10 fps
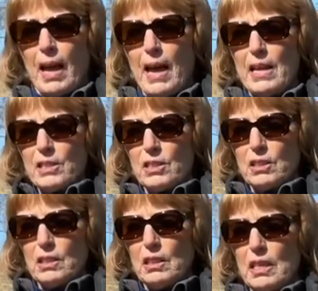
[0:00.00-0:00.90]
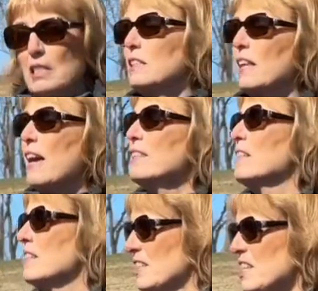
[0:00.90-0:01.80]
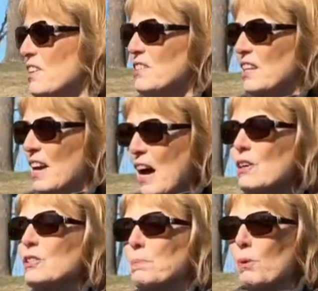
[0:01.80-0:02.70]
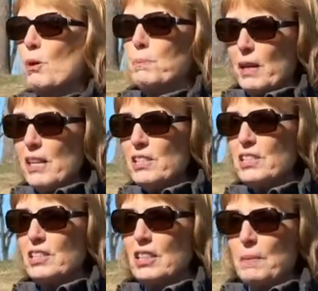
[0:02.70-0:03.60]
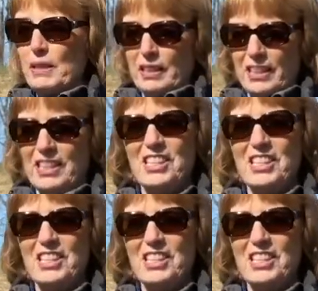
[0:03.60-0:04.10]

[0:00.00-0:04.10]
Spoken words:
And it's, and he's landed a seat on the House Appropriations Committee.